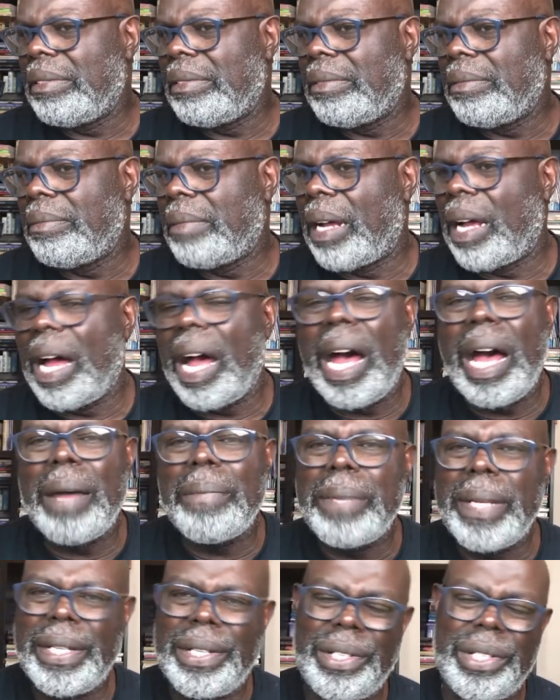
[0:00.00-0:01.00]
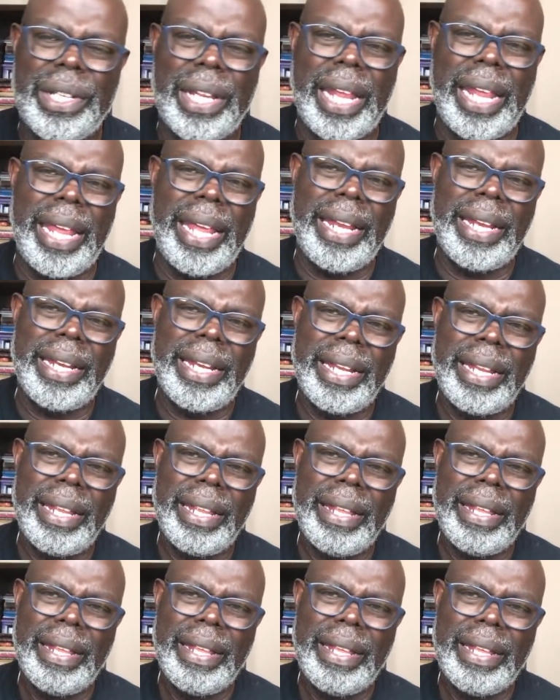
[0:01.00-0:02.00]
Muhammad said,
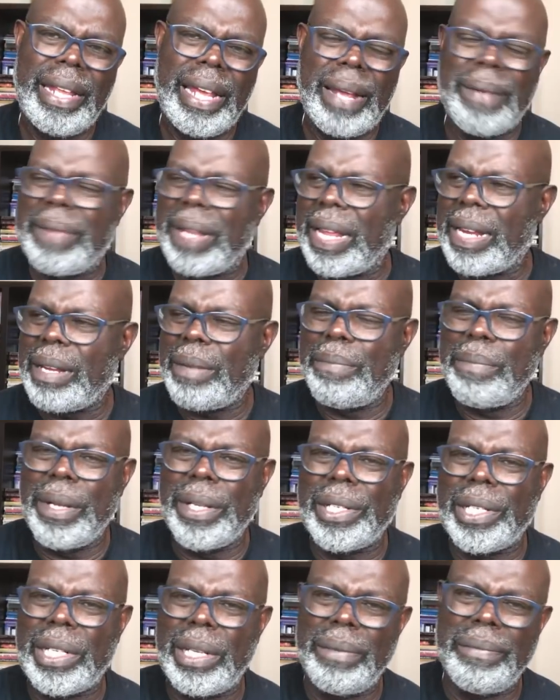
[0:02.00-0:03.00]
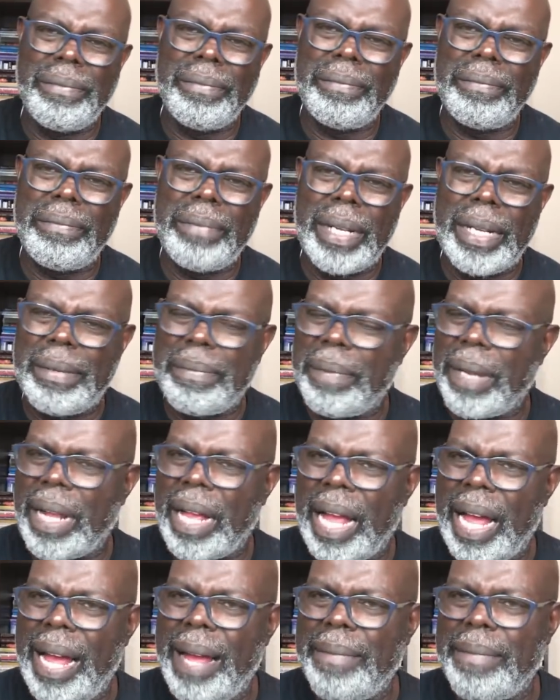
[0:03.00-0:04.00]
I'm not a Muslim, but
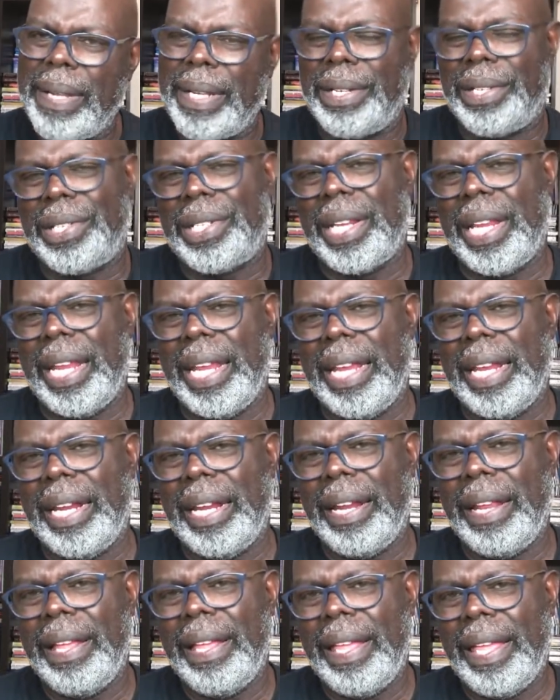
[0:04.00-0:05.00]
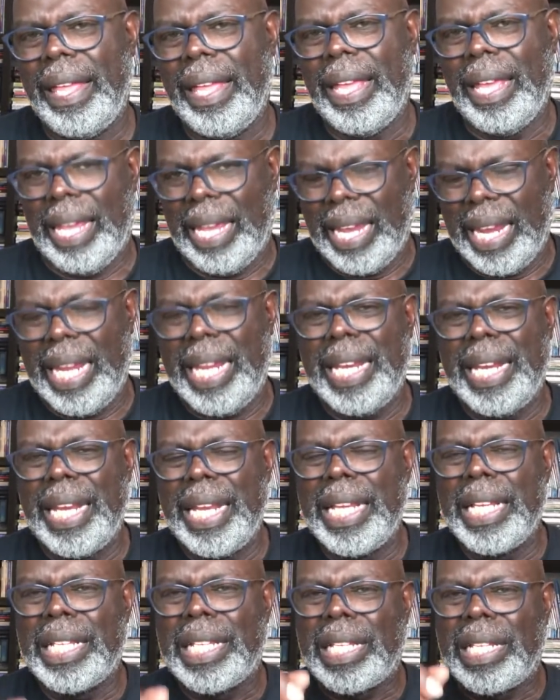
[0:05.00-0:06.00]
Muhammad said,
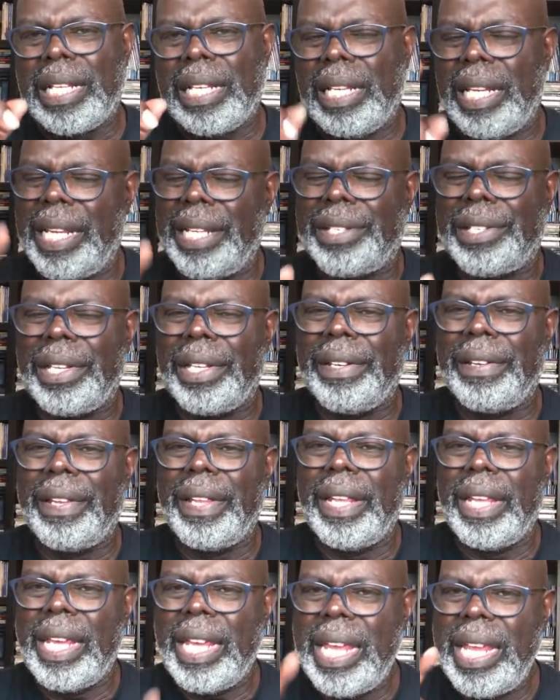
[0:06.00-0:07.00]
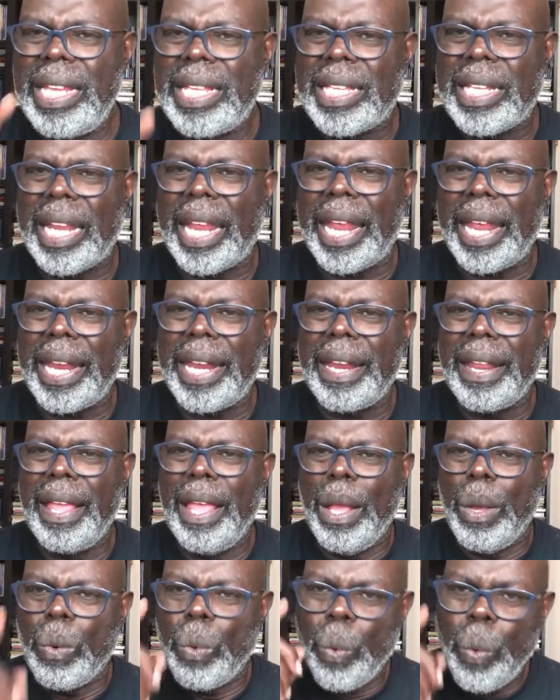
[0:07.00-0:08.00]
he said,
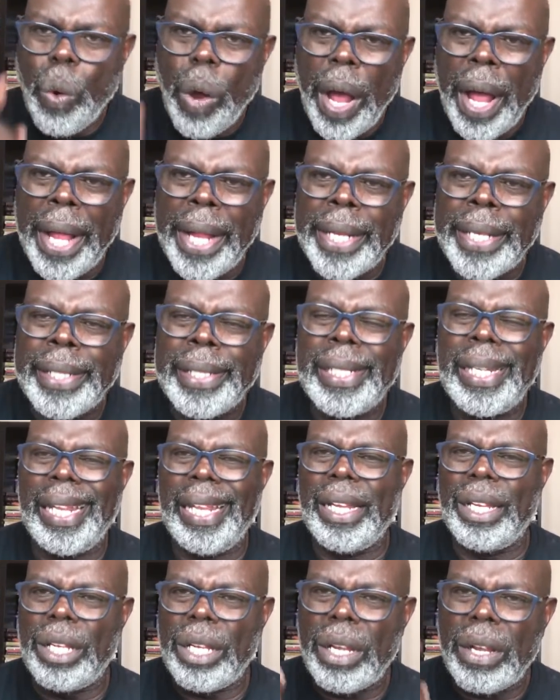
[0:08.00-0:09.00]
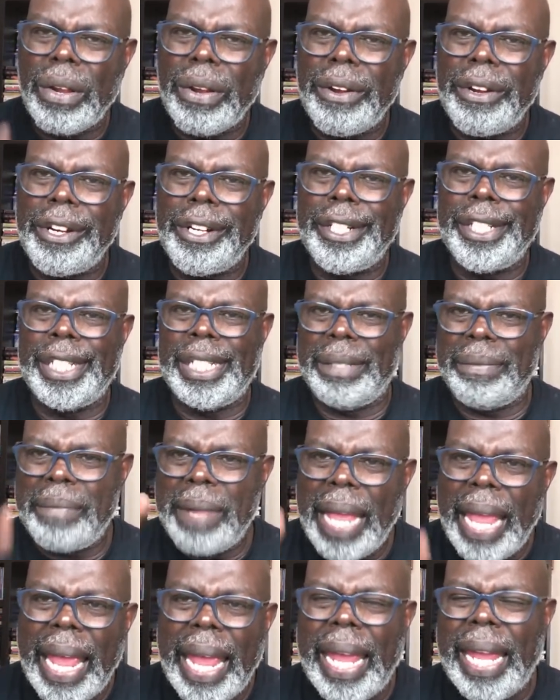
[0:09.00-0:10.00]
one learned
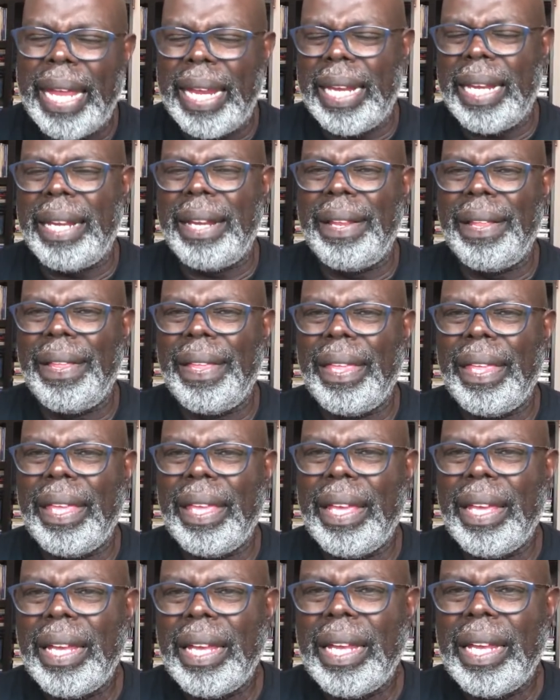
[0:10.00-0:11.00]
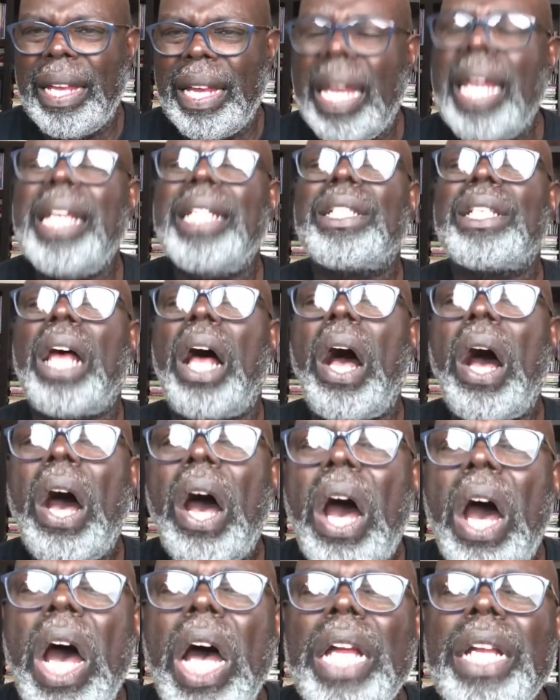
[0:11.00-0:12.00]
man is
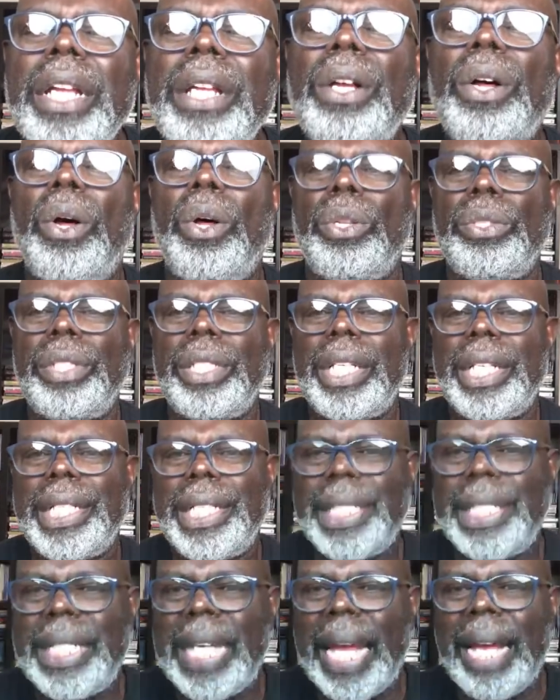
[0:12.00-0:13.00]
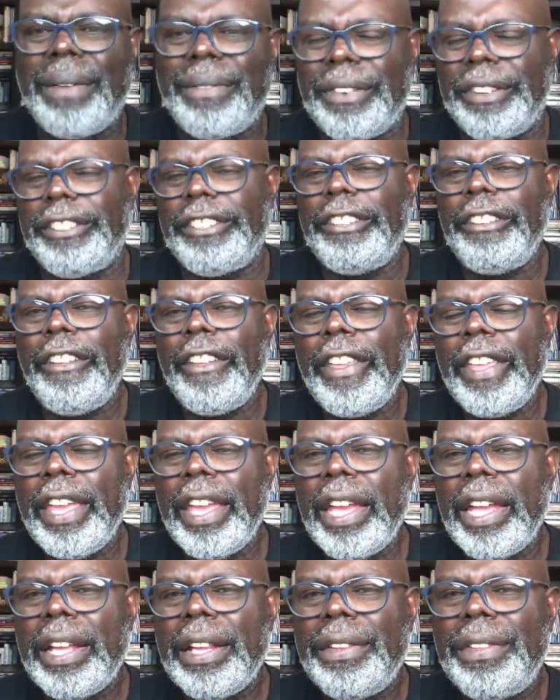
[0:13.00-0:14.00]
harder on the devil
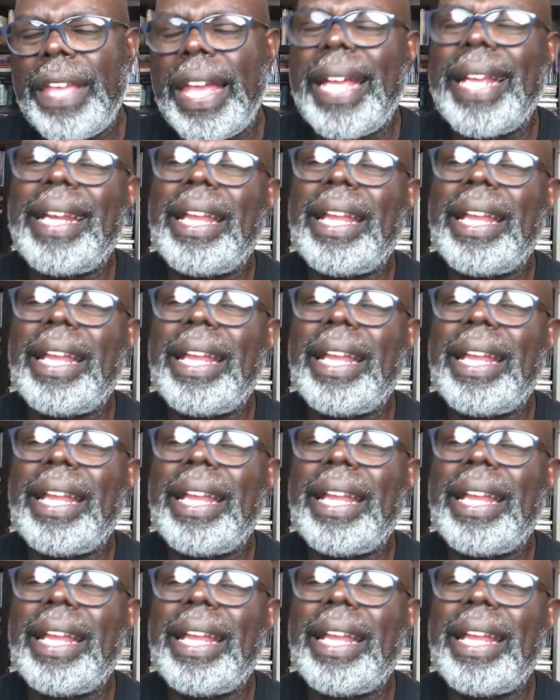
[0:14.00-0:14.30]
than